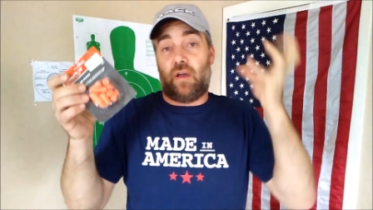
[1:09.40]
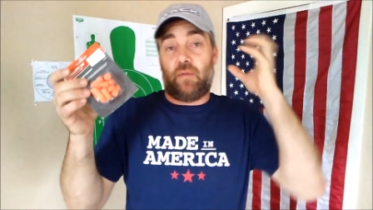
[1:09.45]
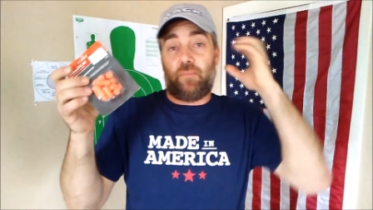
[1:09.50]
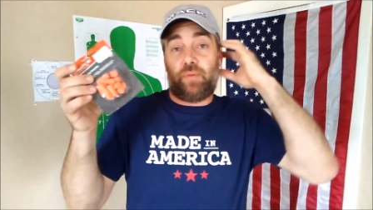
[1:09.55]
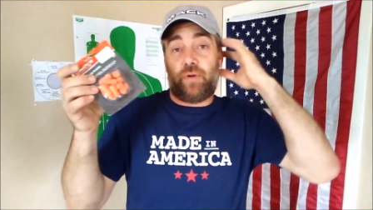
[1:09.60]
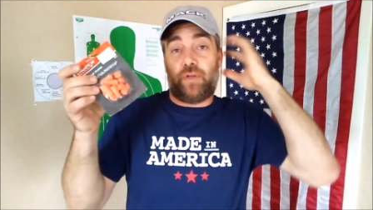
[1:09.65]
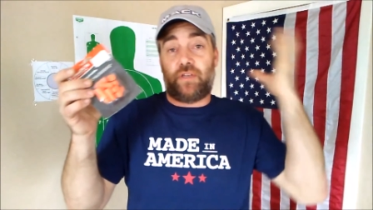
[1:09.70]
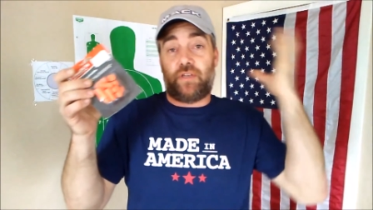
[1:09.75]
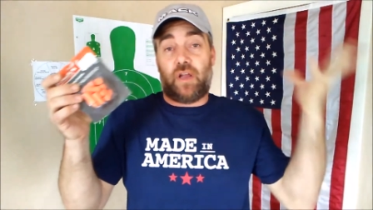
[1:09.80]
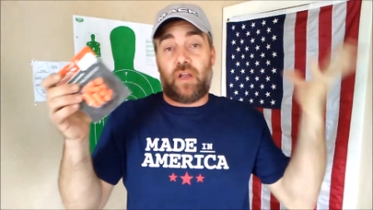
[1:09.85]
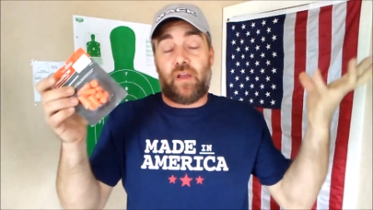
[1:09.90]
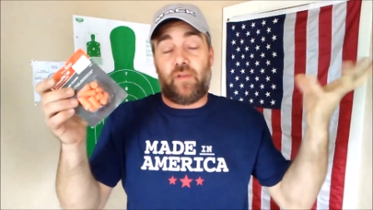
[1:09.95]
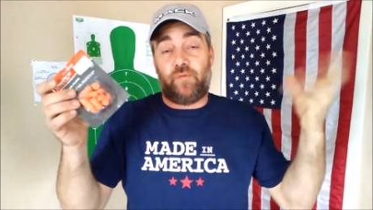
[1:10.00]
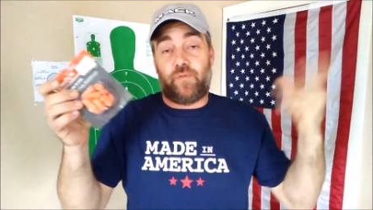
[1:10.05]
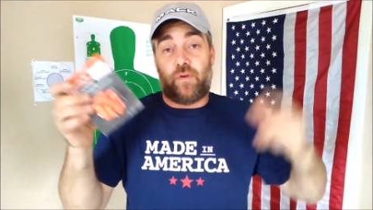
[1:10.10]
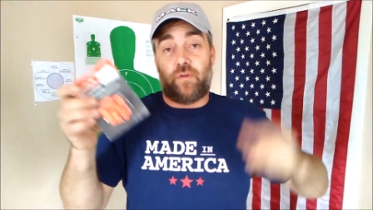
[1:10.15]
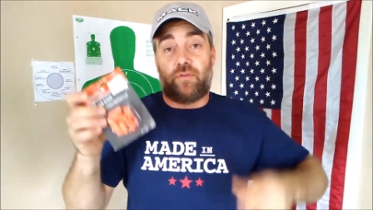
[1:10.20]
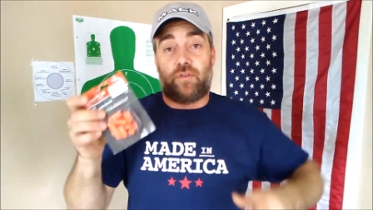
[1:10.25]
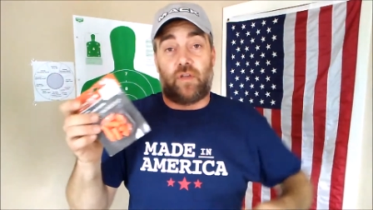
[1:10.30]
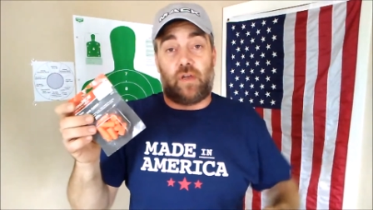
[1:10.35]
on, put your
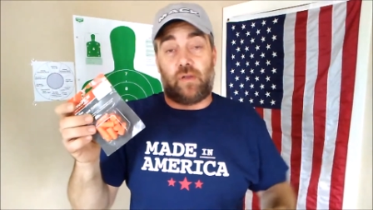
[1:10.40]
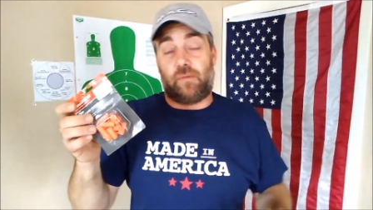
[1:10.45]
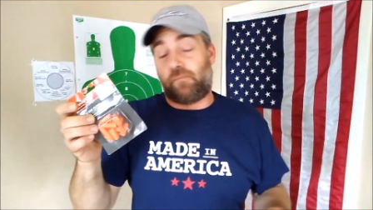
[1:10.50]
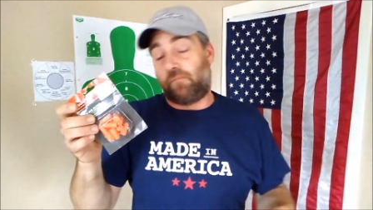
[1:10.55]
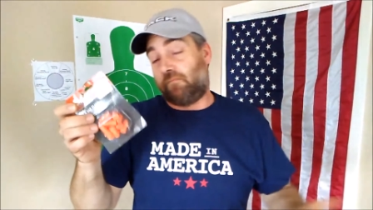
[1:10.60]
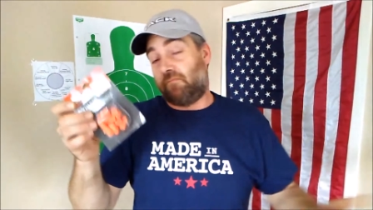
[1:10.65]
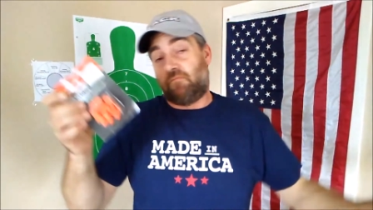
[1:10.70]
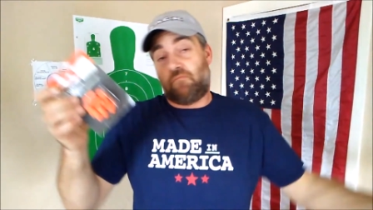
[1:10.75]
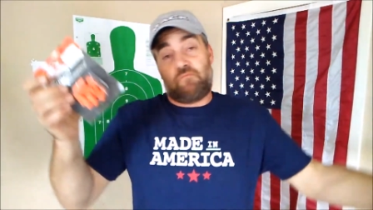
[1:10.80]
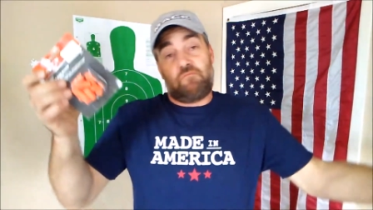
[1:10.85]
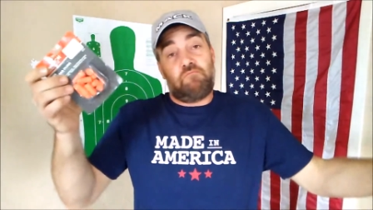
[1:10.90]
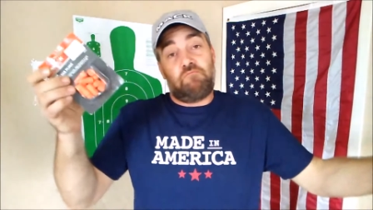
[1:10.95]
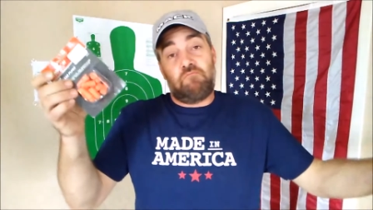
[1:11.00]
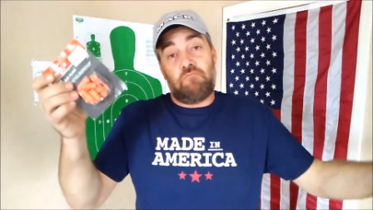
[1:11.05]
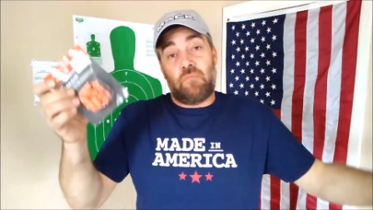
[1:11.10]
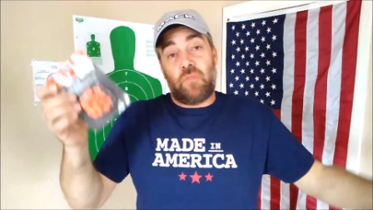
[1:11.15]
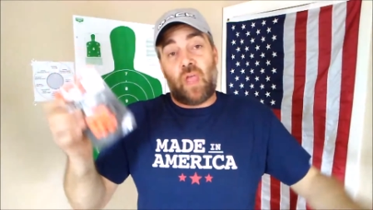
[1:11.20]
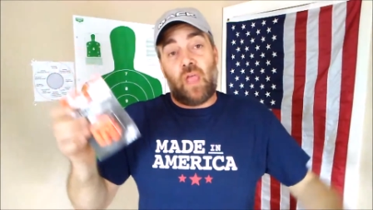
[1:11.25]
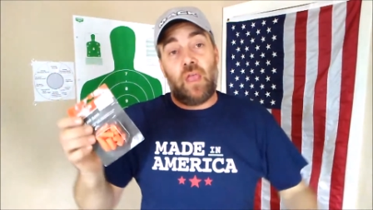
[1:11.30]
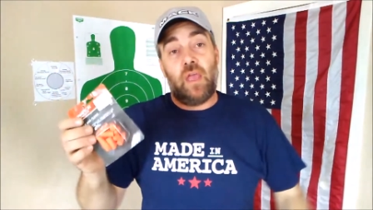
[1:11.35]
headphones on.
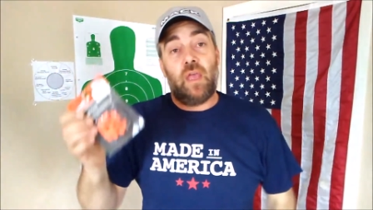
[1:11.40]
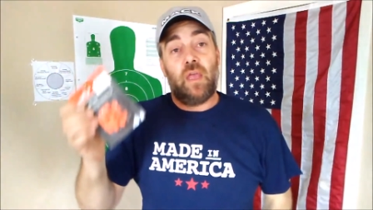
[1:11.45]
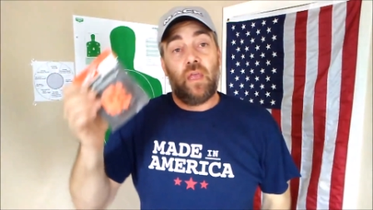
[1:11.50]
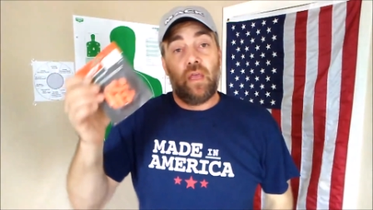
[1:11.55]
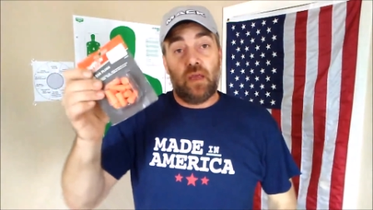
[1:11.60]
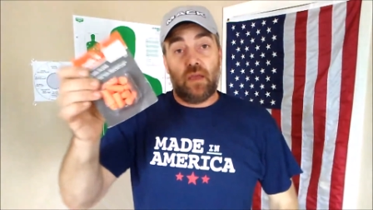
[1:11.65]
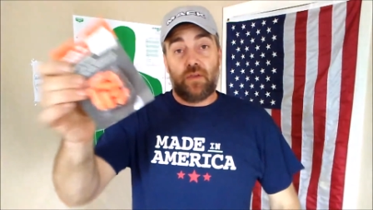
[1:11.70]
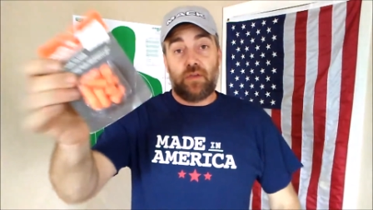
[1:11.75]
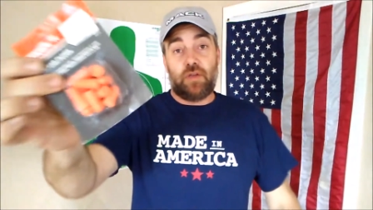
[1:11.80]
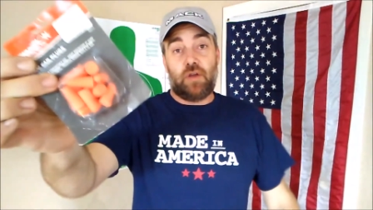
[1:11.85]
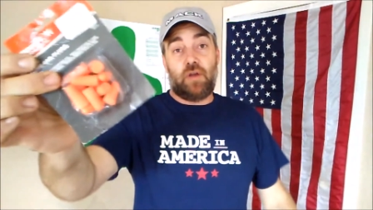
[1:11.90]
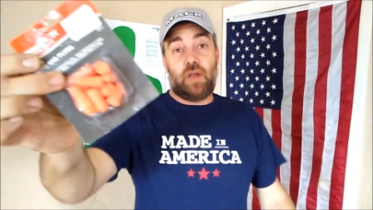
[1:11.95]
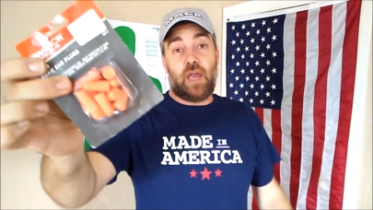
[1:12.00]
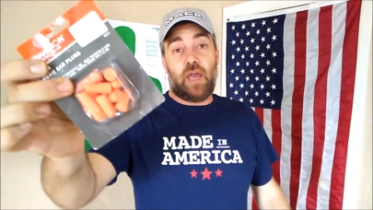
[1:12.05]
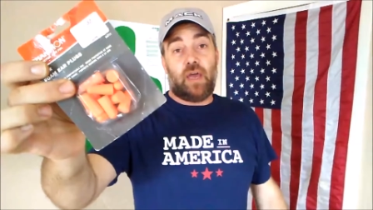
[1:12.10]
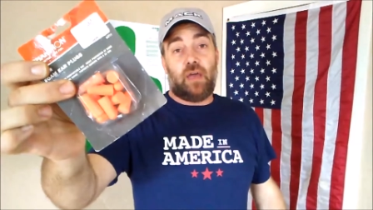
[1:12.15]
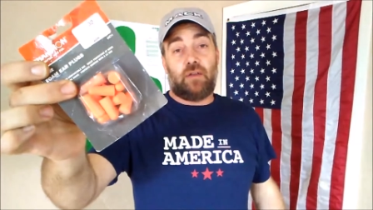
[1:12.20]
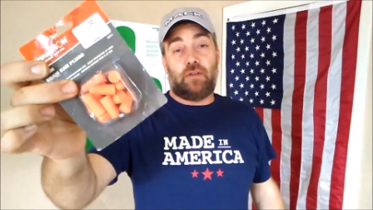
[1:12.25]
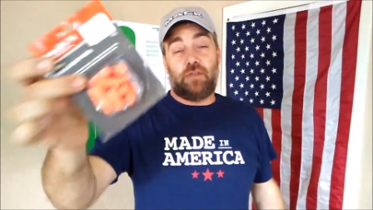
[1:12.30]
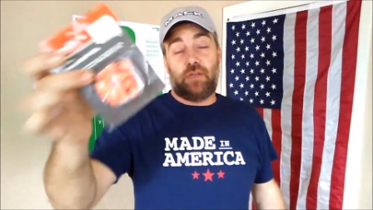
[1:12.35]
So
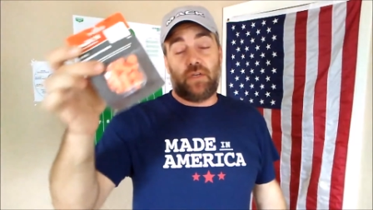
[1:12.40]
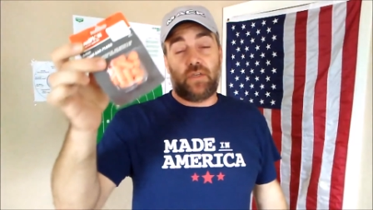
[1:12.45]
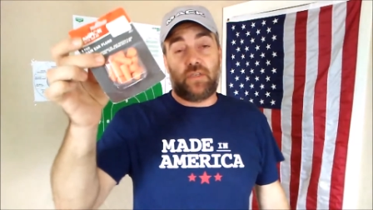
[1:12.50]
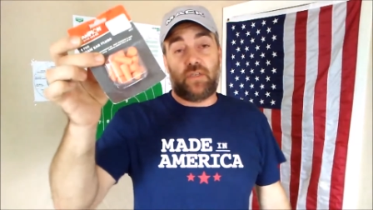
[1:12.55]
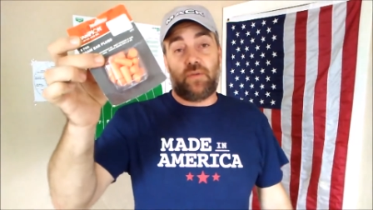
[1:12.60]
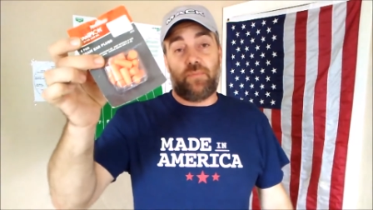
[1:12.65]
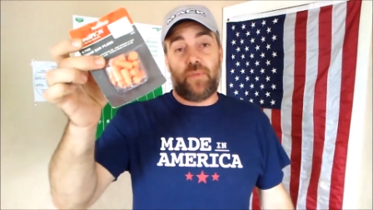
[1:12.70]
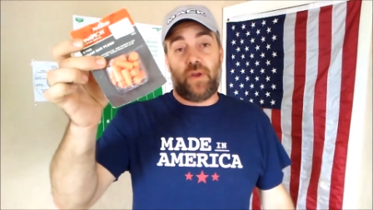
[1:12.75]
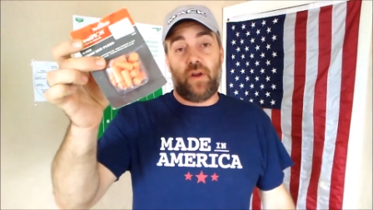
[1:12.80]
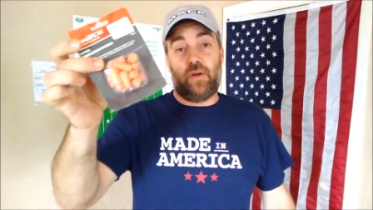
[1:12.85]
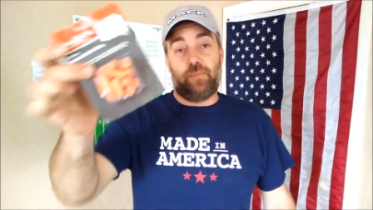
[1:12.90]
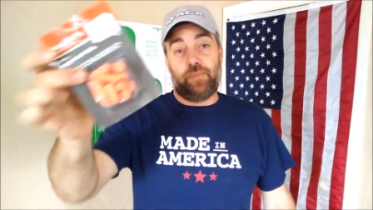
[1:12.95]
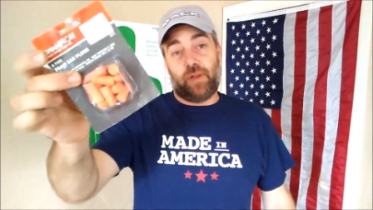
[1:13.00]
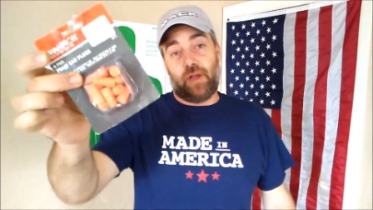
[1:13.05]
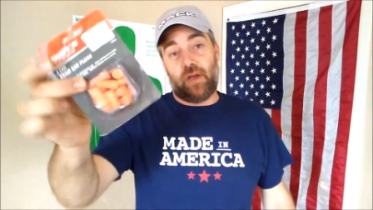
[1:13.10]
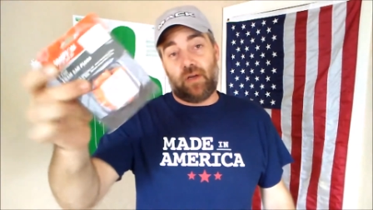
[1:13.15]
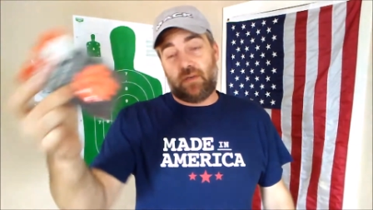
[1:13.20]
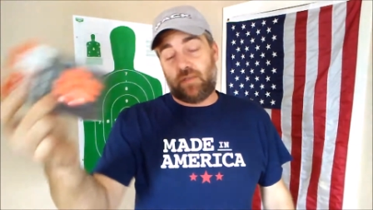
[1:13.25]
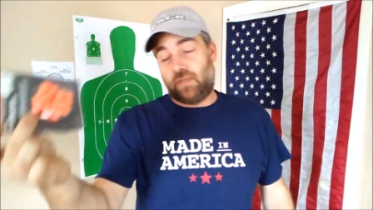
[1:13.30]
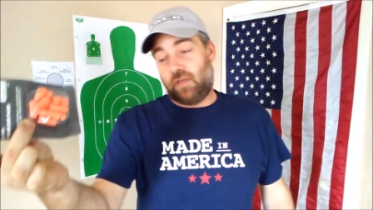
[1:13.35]
yeah, just some
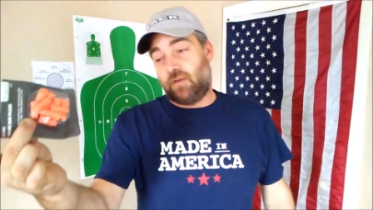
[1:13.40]
earplugs.